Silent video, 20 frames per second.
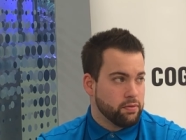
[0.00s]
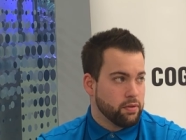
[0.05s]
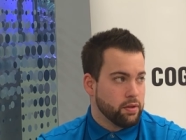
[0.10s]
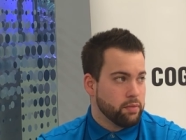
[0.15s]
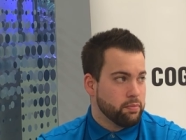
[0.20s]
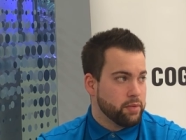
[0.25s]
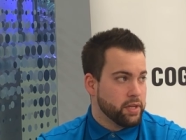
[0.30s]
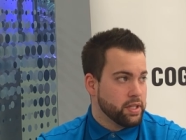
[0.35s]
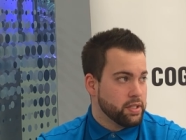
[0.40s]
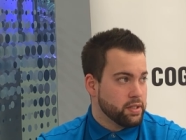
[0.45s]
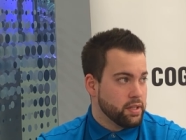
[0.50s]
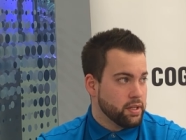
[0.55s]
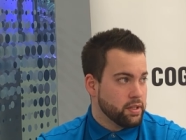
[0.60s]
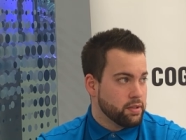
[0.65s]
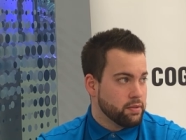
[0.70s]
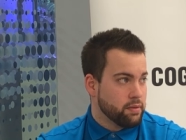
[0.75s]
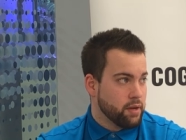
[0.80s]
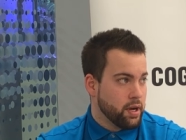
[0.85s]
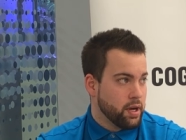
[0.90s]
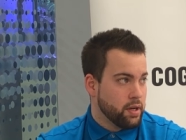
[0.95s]
for the
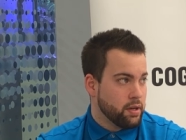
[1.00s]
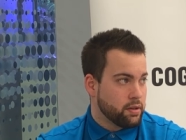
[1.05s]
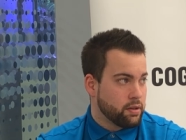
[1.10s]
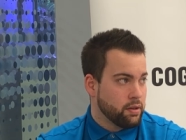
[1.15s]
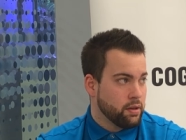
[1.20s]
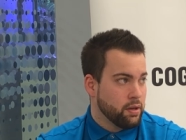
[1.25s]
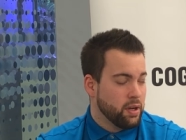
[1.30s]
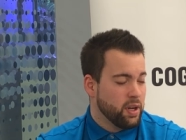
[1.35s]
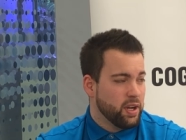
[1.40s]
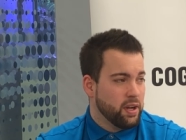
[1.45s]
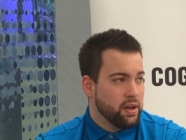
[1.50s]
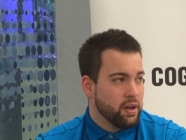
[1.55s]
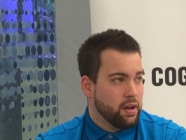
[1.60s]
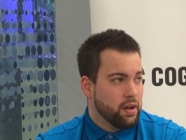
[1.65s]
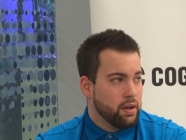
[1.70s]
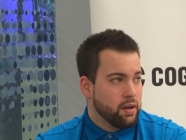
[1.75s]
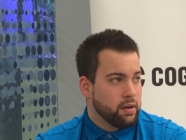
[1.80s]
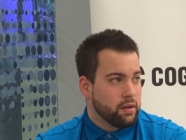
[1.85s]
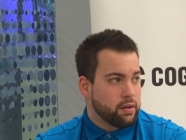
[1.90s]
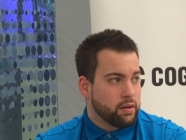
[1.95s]
business, right?
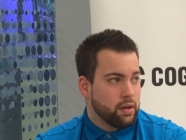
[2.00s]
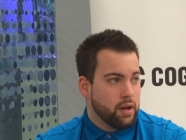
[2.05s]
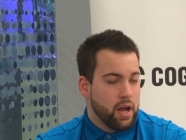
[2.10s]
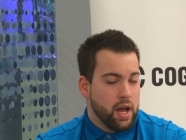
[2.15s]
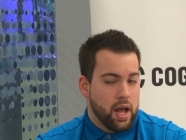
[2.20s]
BYOD.